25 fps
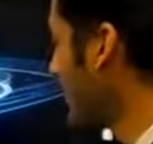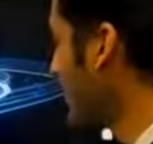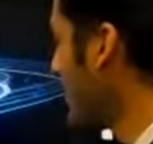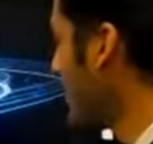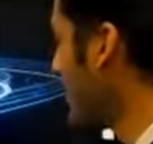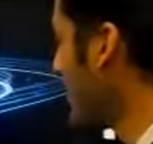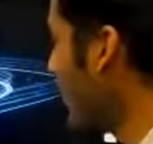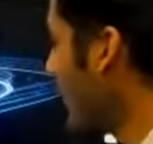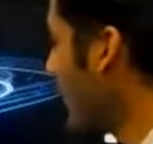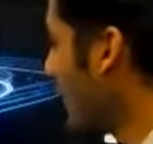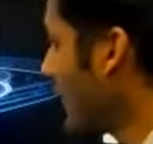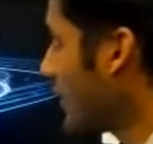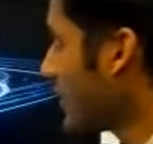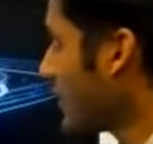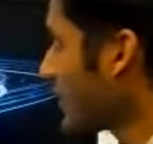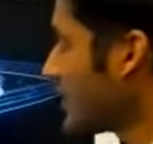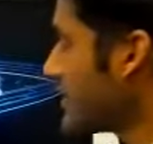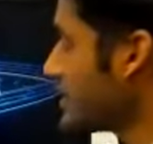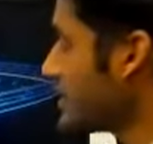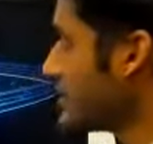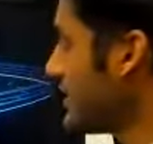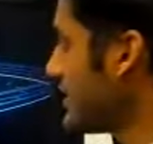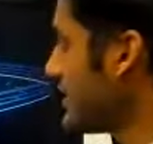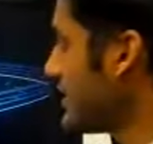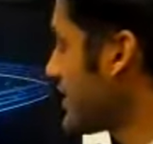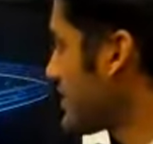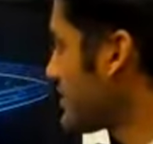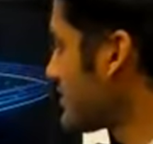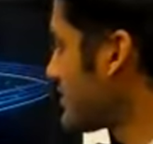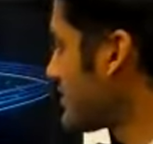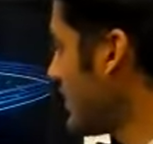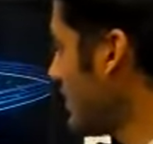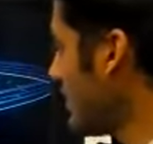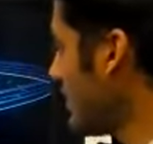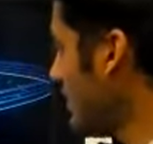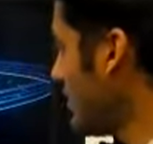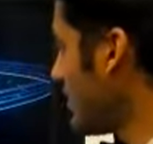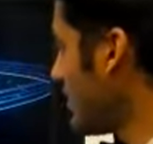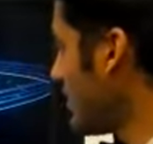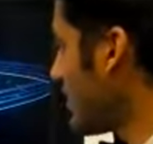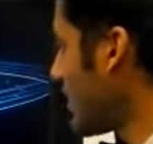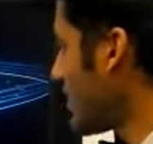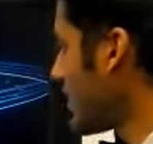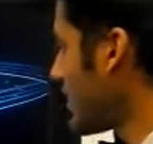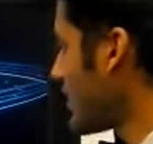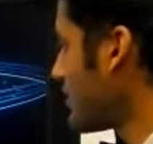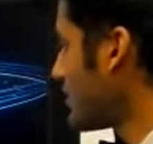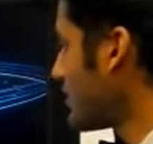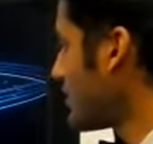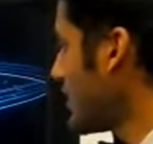Moving on to engine test
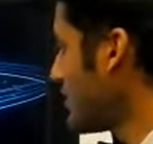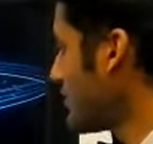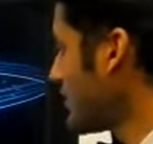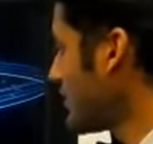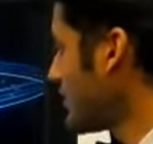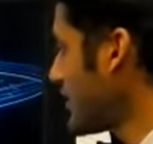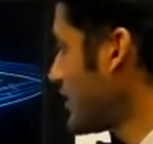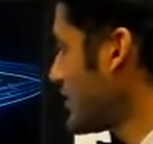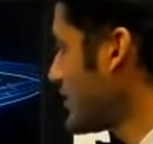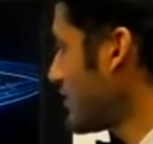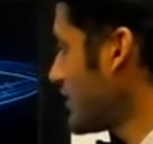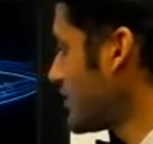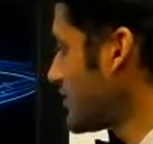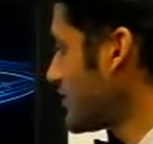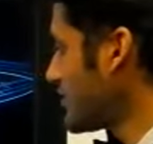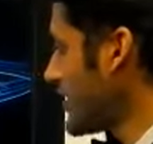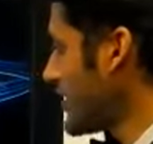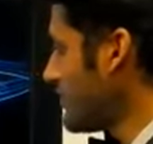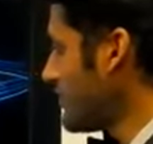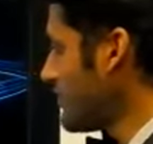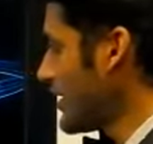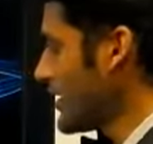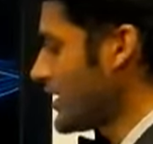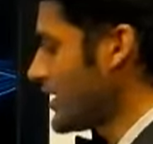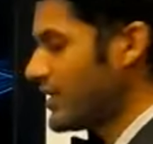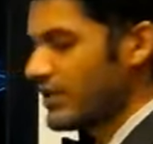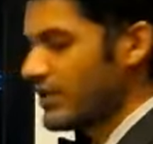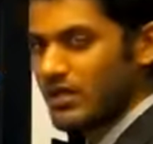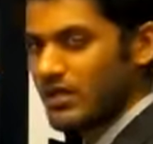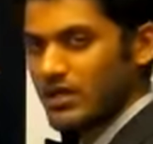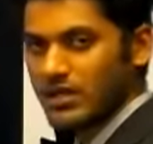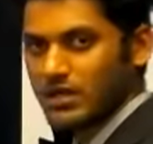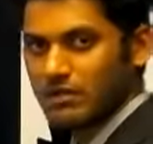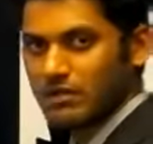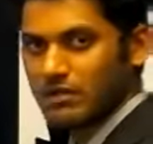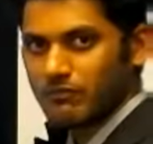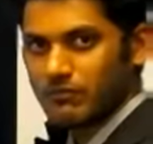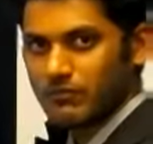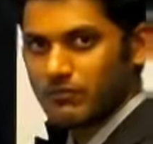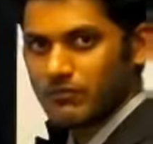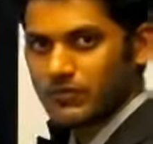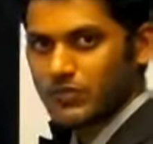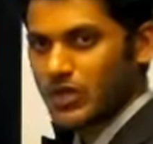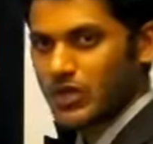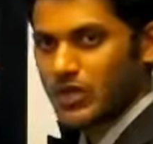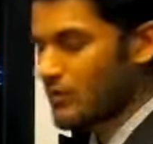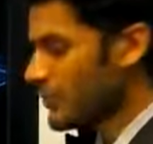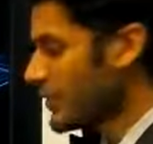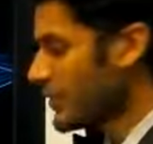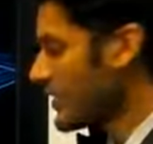cell, these are the 3 main
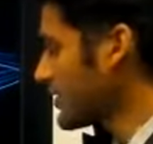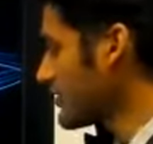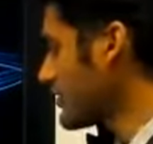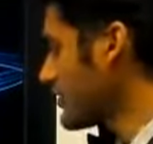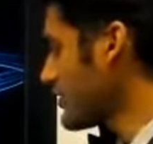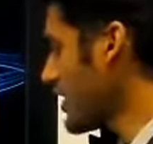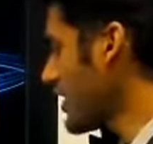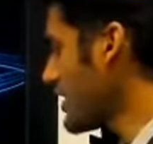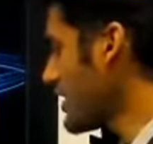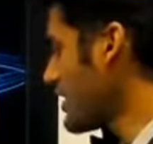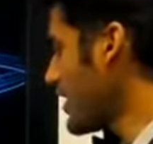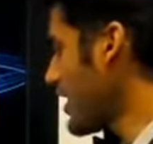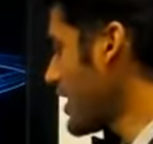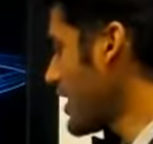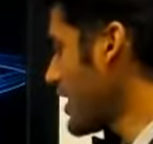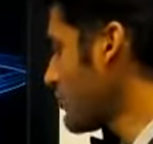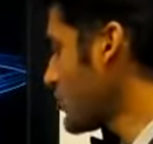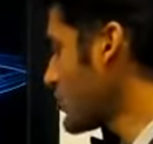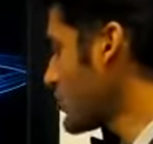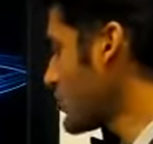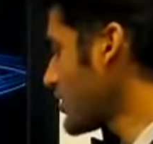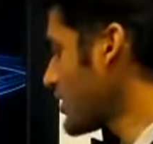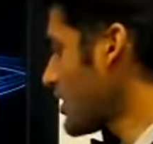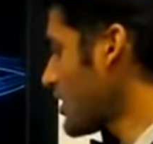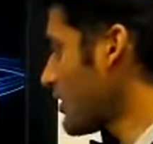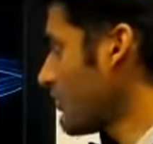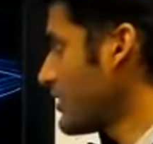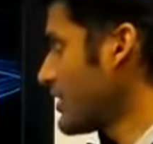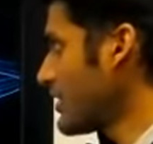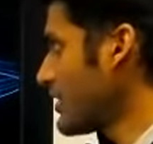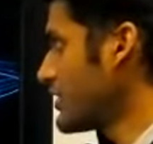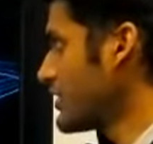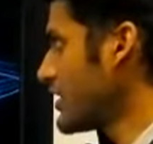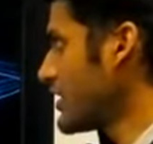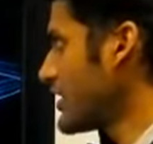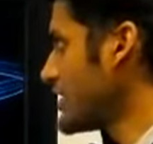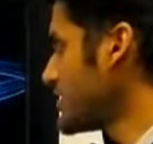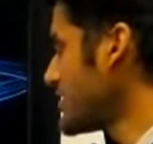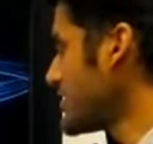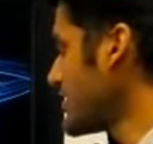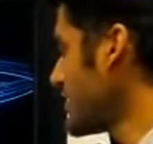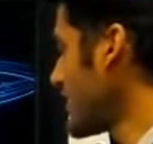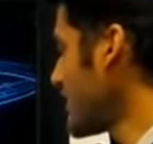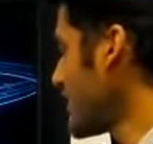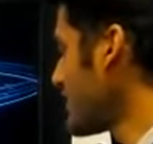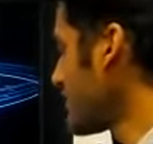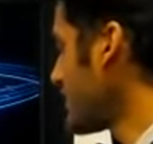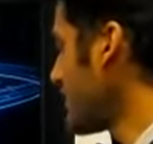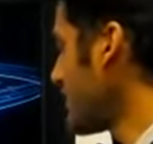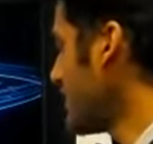topics I want to cover in the engine
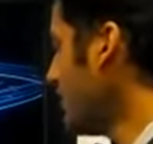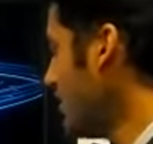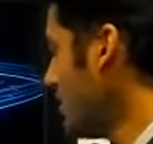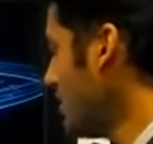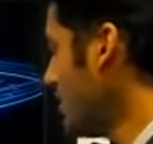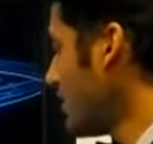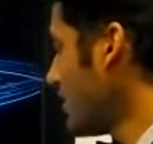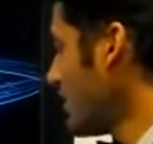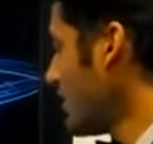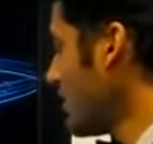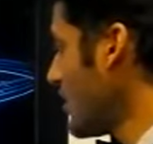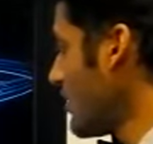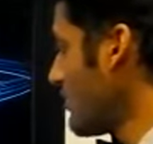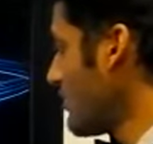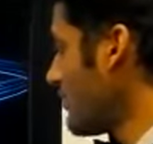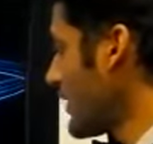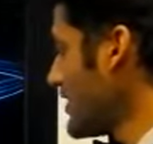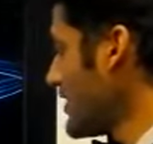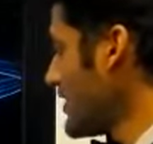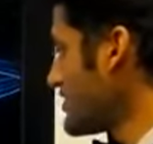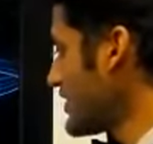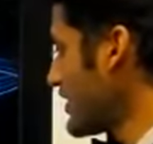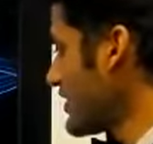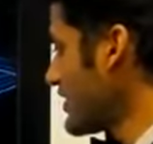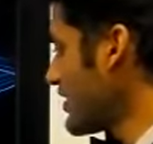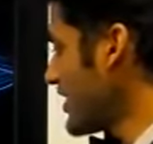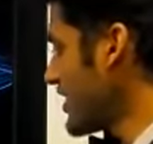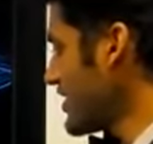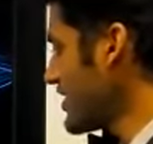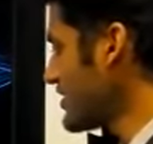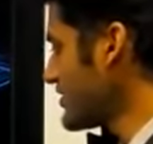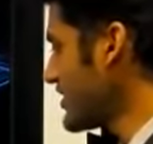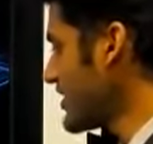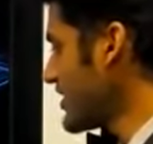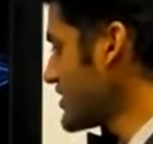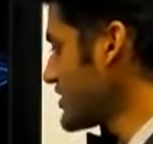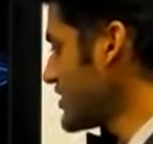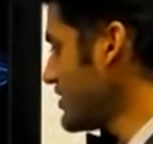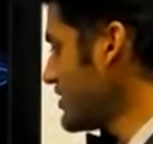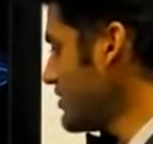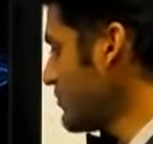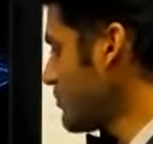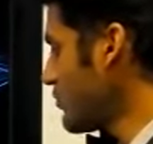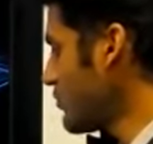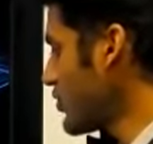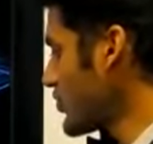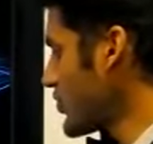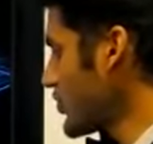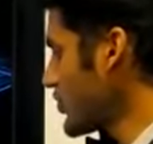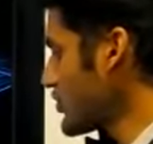test cell: pulse synchronization,
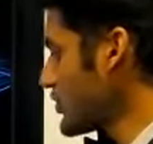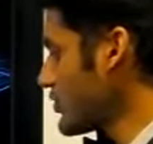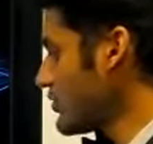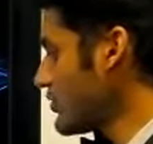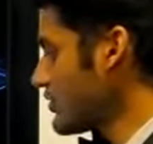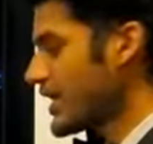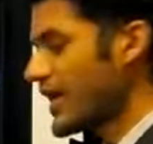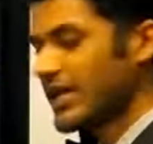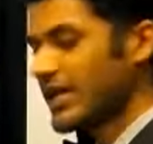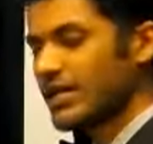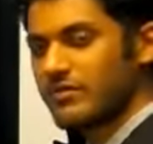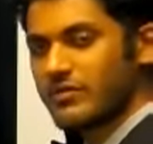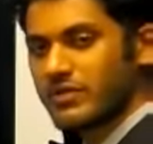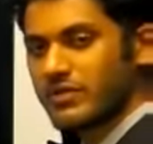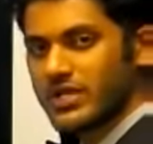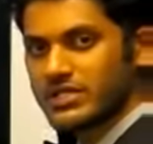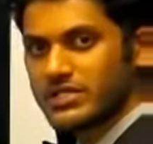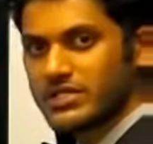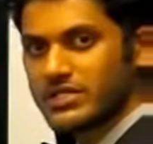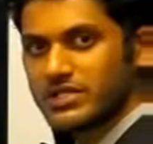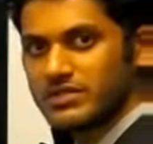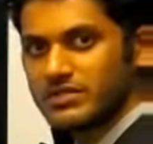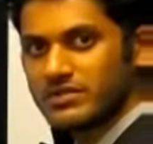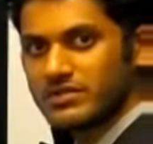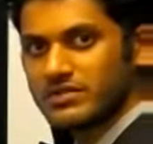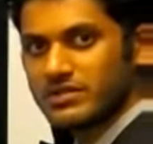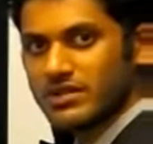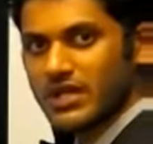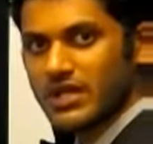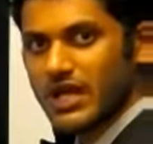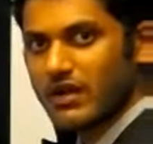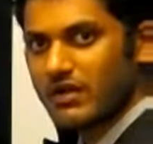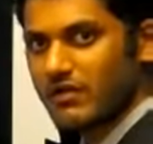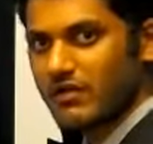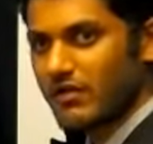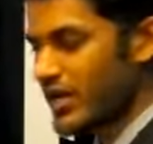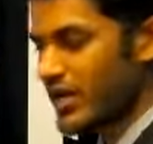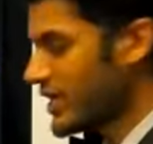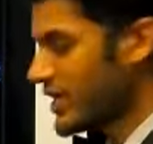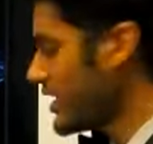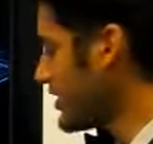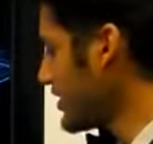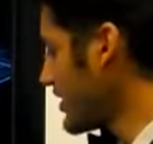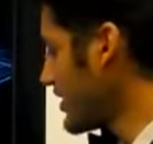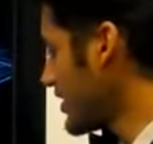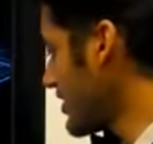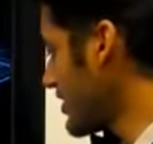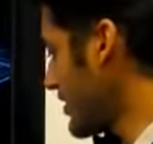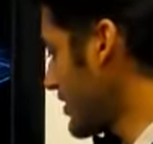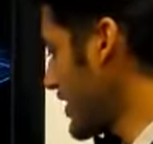motor tune calibrations, and running
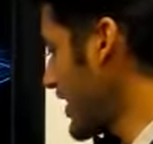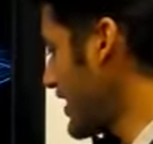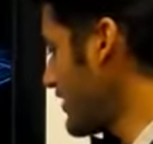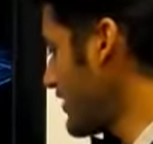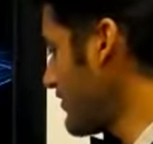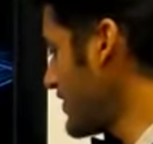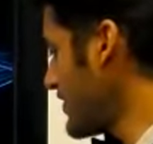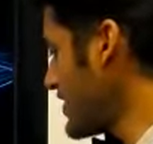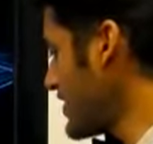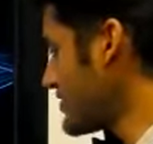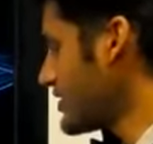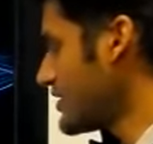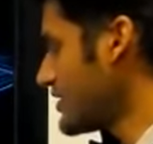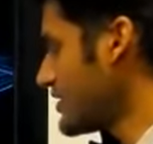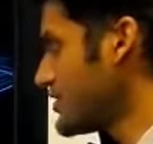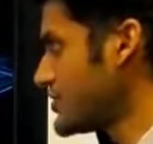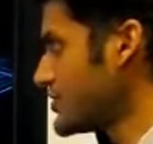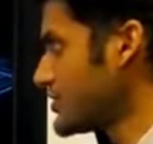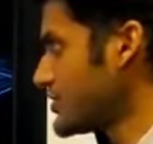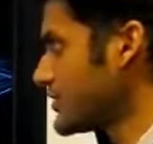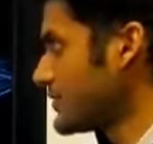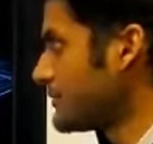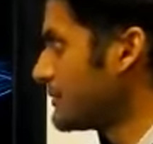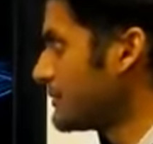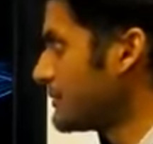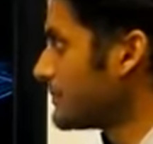the live diesel engine.